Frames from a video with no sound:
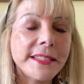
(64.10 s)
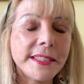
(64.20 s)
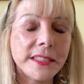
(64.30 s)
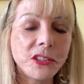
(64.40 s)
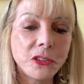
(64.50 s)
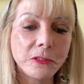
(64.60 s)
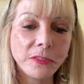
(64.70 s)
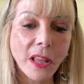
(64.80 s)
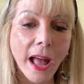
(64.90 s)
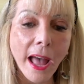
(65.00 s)
sister,
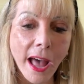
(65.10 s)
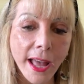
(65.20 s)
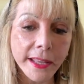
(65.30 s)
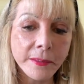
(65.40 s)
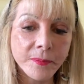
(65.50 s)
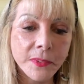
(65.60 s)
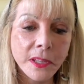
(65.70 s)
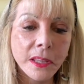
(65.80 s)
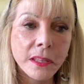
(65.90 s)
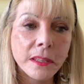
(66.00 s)
fly high.
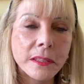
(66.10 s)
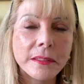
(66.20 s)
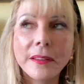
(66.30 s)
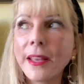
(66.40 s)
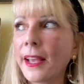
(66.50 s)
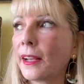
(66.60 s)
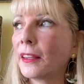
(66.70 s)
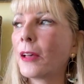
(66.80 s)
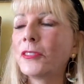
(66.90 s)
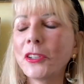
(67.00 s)
And I
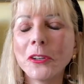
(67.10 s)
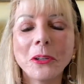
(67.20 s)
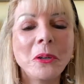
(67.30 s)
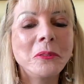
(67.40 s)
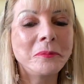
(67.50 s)
love you, girl.